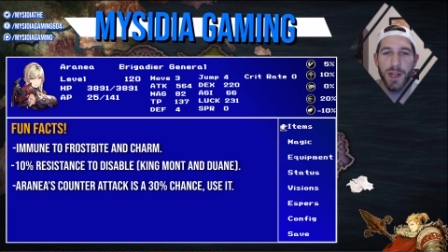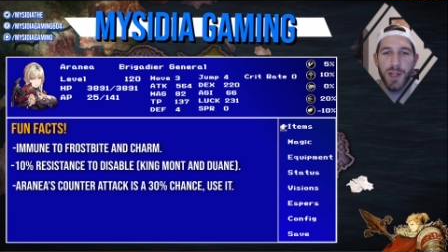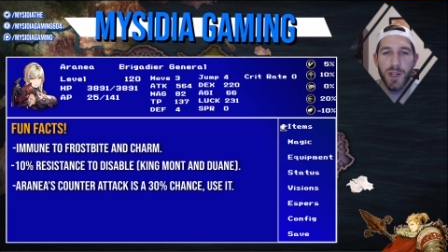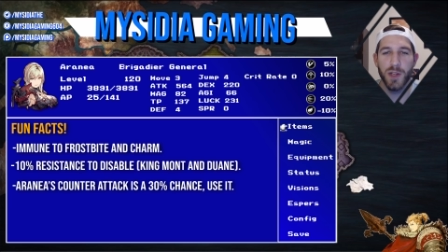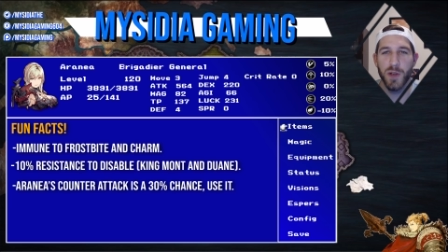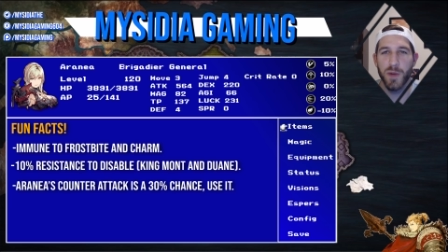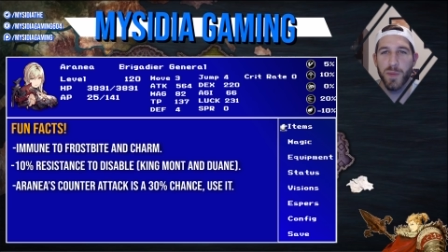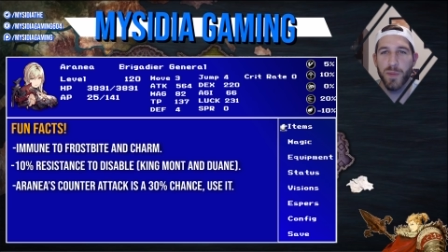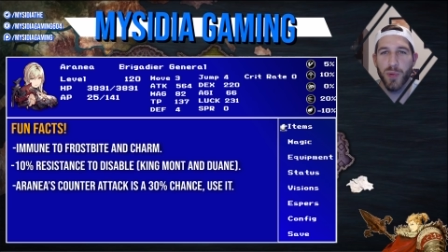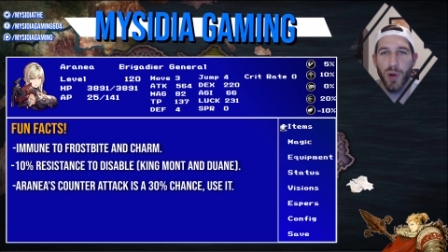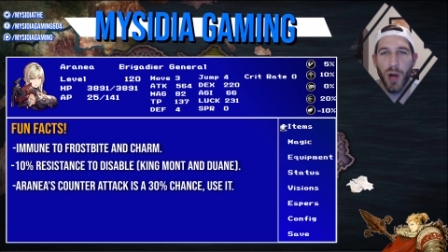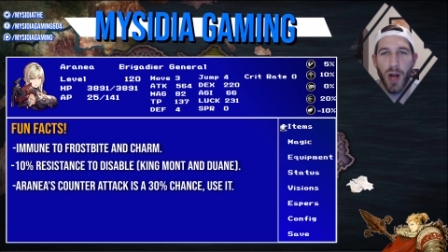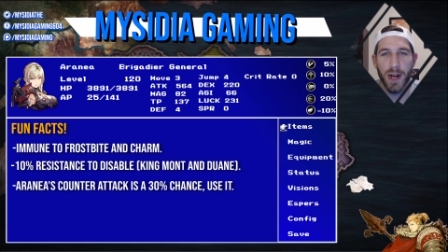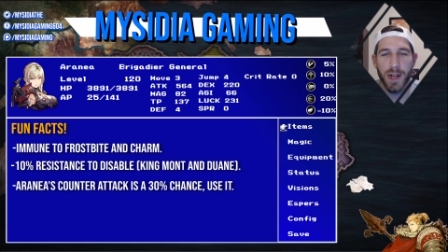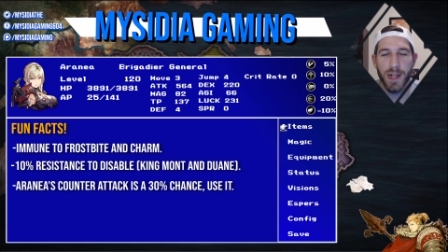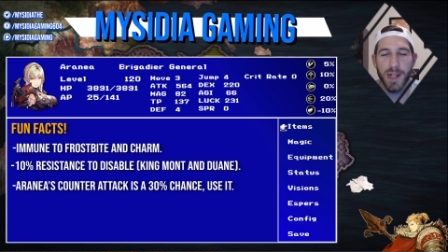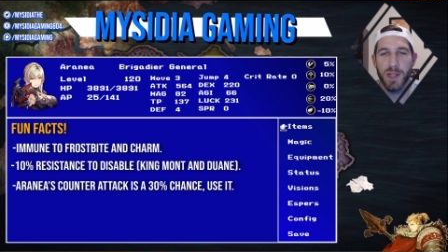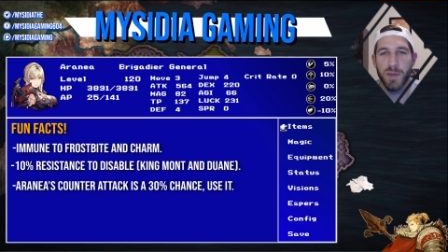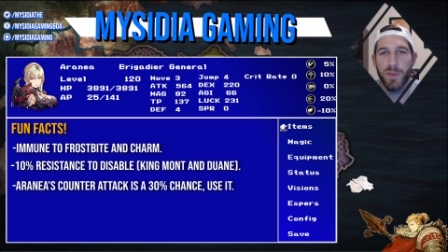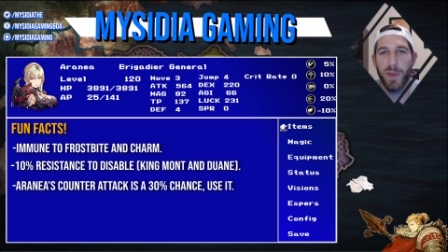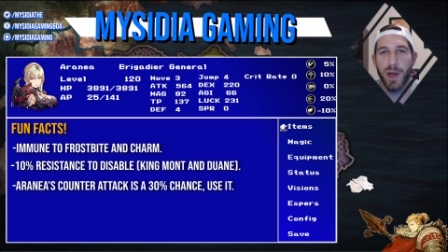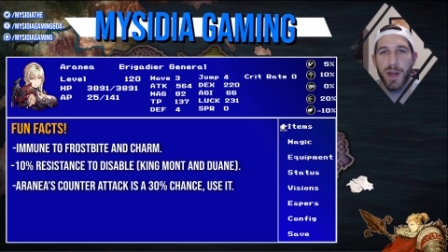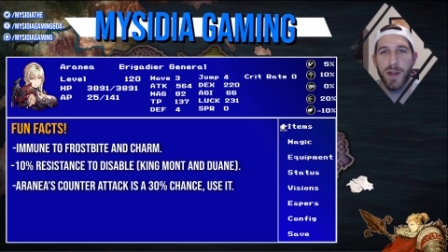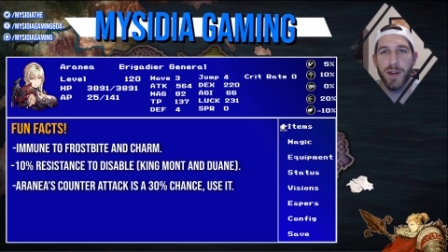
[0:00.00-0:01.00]
to proc.
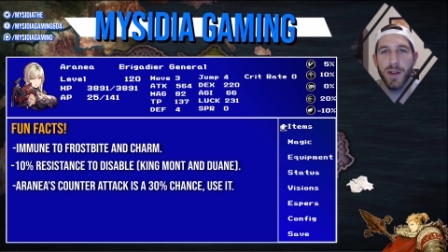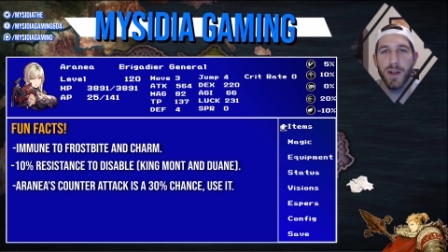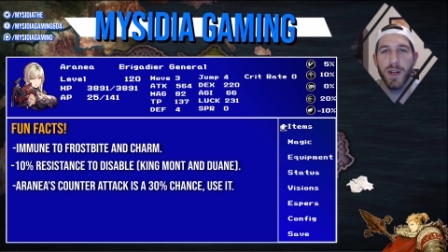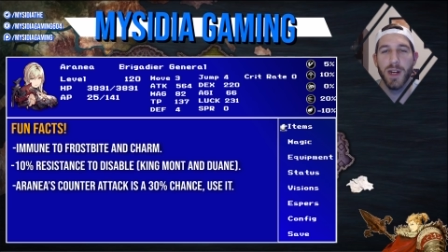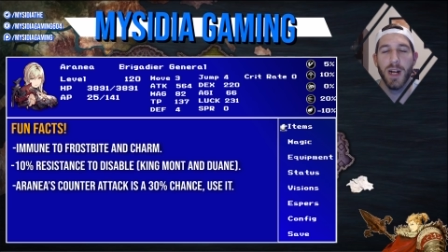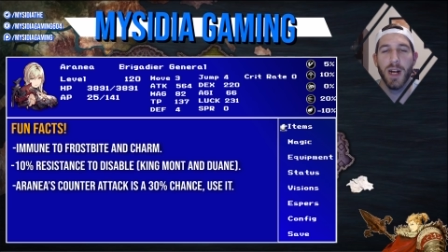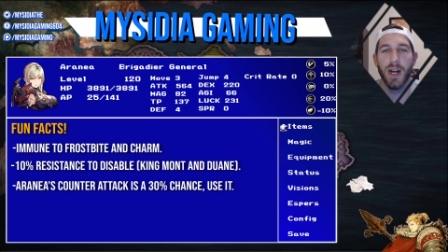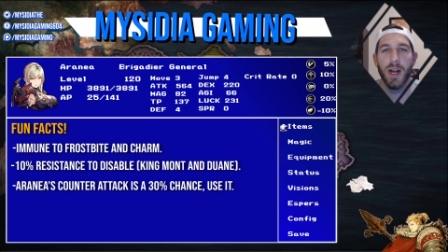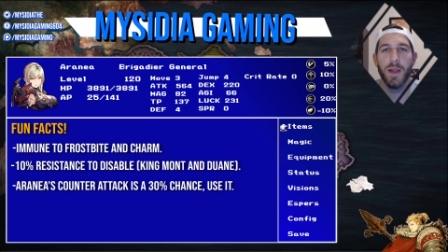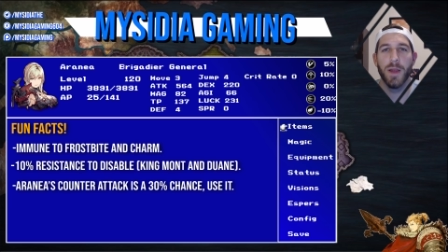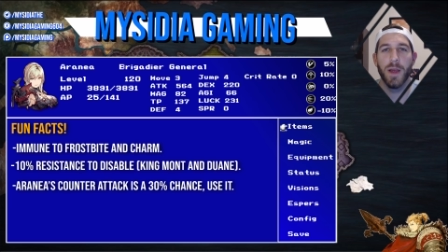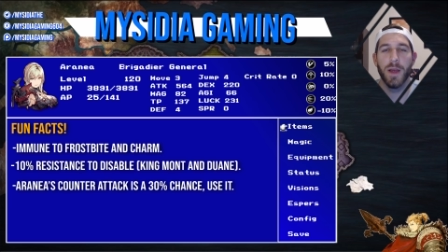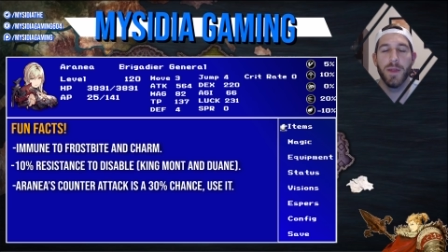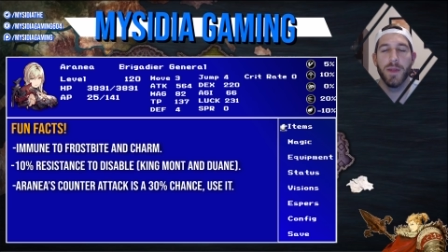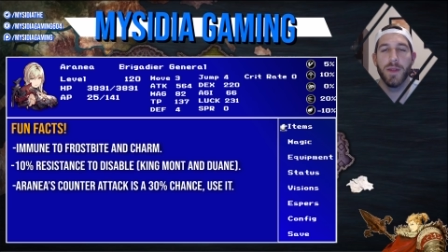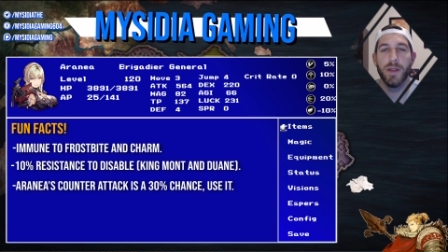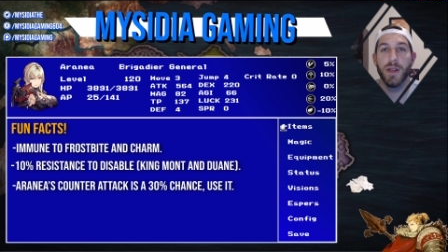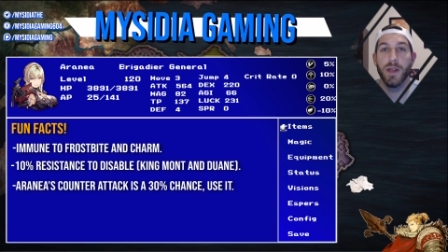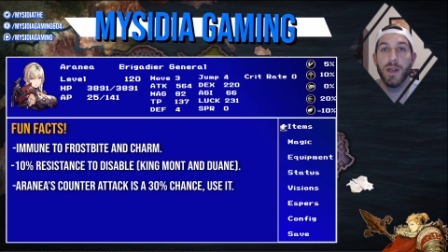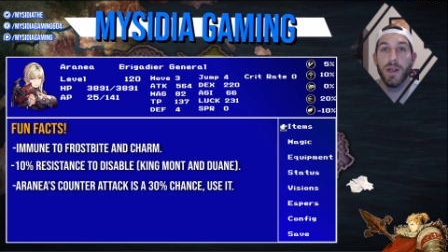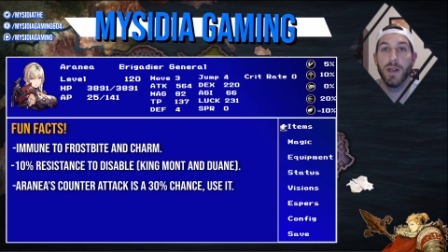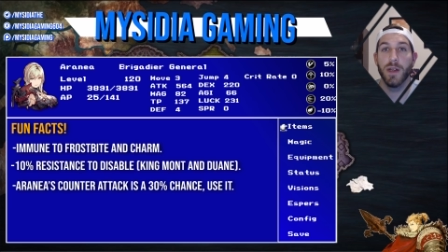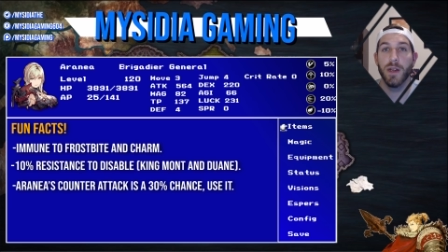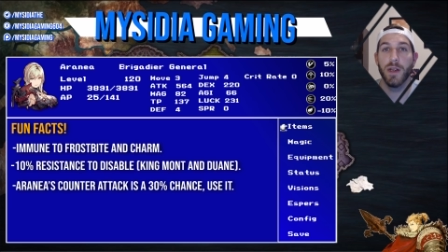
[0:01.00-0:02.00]
It's better than
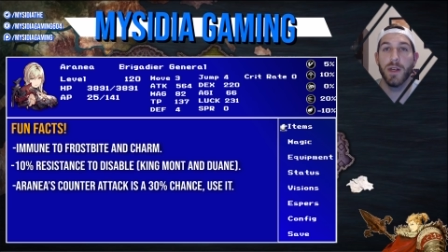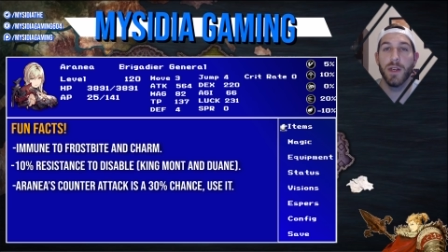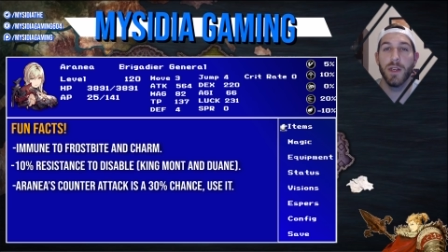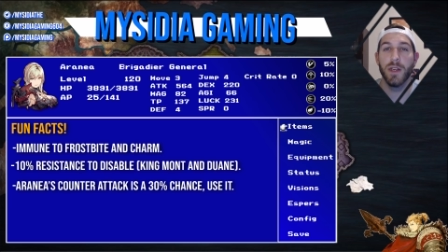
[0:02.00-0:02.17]
the